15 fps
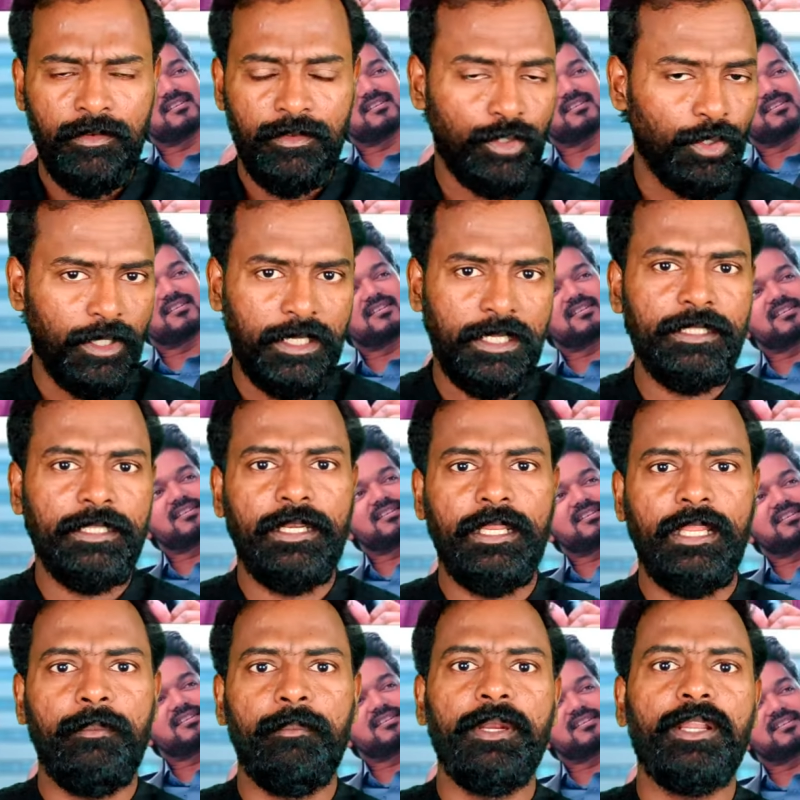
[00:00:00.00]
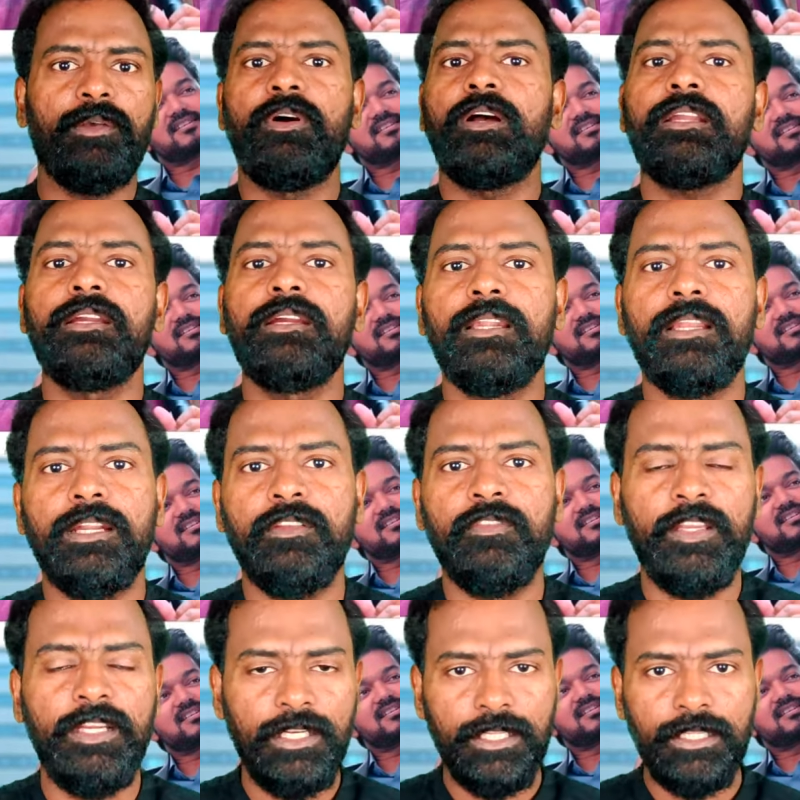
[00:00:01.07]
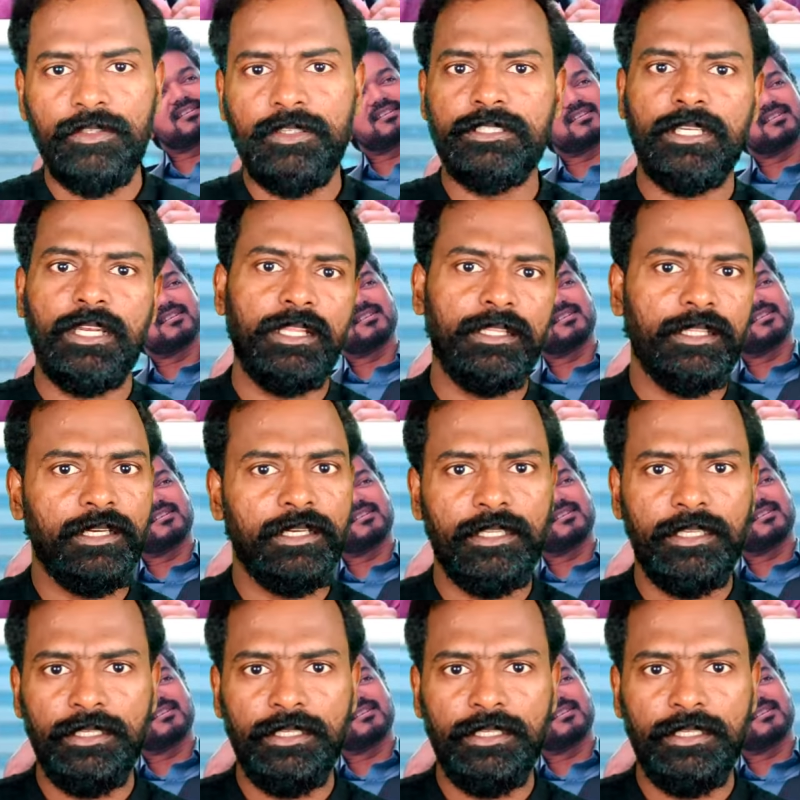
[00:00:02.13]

Todakan then I made a walkable on a weed and the Saladana,